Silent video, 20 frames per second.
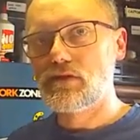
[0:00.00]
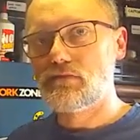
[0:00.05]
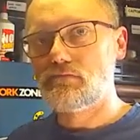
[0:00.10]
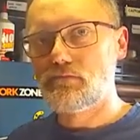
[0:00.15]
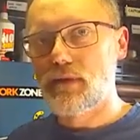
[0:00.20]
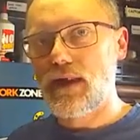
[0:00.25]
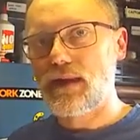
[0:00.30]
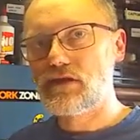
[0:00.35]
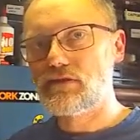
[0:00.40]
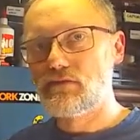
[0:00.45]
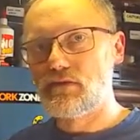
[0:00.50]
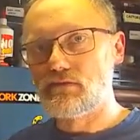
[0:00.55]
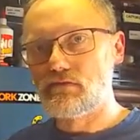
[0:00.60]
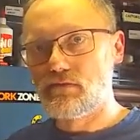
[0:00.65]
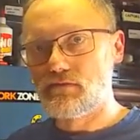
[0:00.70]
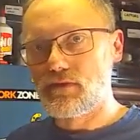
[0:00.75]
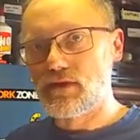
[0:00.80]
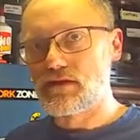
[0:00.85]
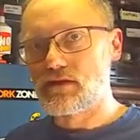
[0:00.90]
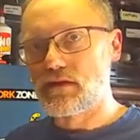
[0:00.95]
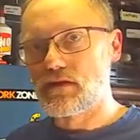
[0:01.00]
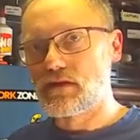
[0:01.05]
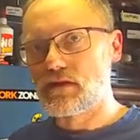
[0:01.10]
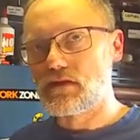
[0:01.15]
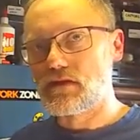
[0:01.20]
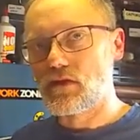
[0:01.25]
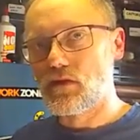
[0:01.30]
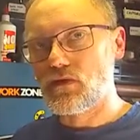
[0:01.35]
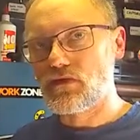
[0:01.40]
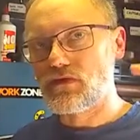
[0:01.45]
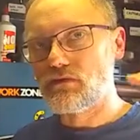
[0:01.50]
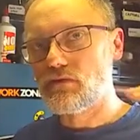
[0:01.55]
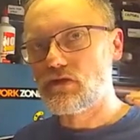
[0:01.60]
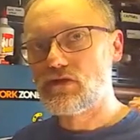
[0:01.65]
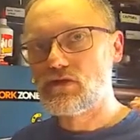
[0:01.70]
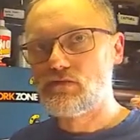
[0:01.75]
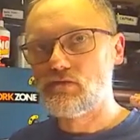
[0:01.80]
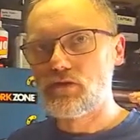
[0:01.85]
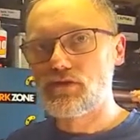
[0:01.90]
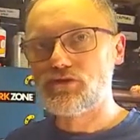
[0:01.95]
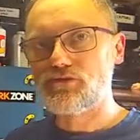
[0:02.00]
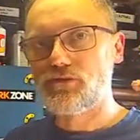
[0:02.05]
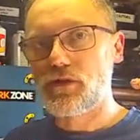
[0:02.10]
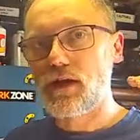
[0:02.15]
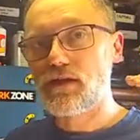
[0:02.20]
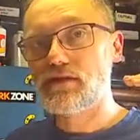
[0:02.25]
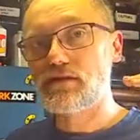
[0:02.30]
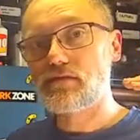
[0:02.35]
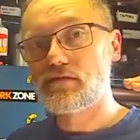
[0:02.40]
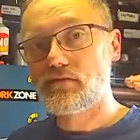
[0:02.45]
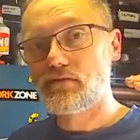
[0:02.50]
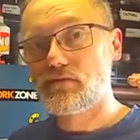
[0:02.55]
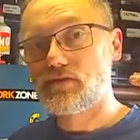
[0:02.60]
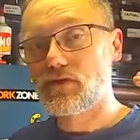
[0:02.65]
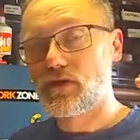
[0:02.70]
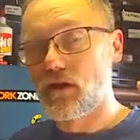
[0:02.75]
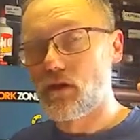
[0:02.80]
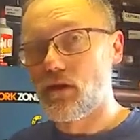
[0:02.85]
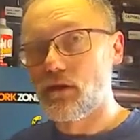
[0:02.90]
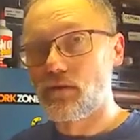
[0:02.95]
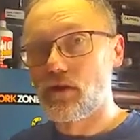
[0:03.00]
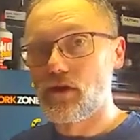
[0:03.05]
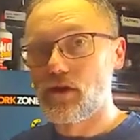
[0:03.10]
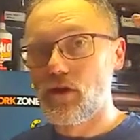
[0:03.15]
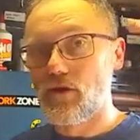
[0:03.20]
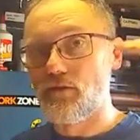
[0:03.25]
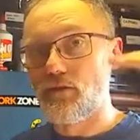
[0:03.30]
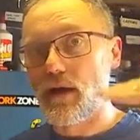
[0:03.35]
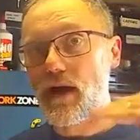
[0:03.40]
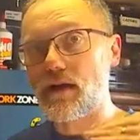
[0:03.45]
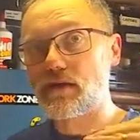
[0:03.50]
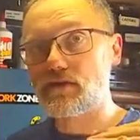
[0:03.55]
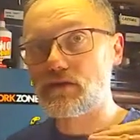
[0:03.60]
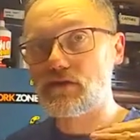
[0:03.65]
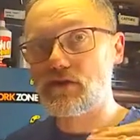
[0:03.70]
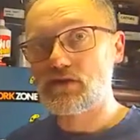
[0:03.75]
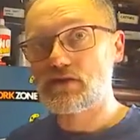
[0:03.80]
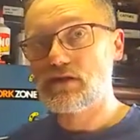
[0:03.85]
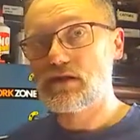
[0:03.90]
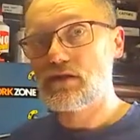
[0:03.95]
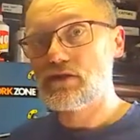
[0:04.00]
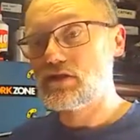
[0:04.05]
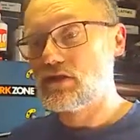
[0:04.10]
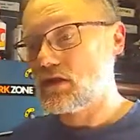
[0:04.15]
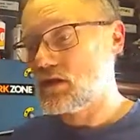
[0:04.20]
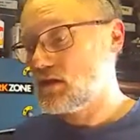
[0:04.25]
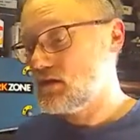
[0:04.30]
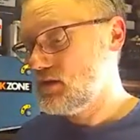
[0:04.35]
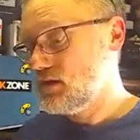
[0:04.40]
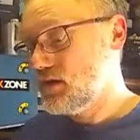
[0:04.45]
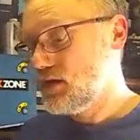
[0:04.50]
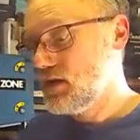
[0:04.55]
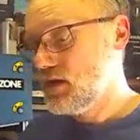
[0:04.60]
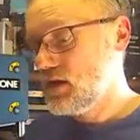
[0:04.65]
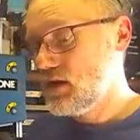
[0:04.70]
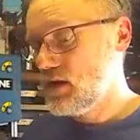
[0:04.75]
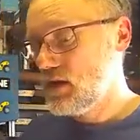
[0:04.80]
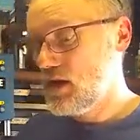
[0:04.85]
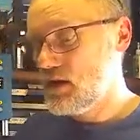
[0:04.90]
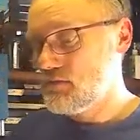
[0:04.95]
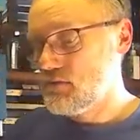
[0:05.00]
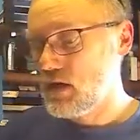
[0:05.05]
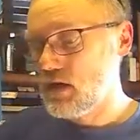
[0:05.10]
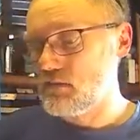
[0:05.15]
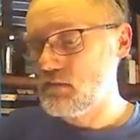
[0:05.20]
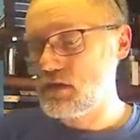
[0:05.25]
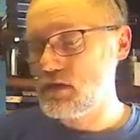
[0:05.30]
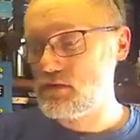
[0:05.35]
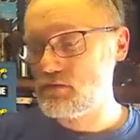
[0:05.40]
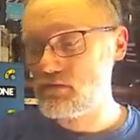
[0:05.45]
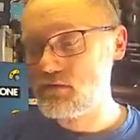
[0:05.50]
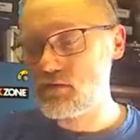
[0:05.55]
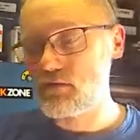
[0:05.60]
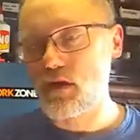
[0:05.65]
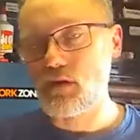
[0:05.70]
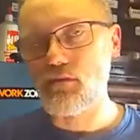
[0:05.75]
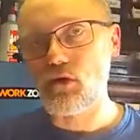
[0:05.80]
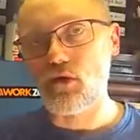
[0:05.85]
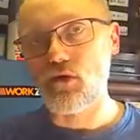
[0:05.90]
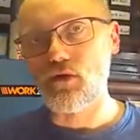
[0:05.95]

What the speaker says: management business is causing me too much stress, so I'm going to go back to just teaching. It might mean I'm not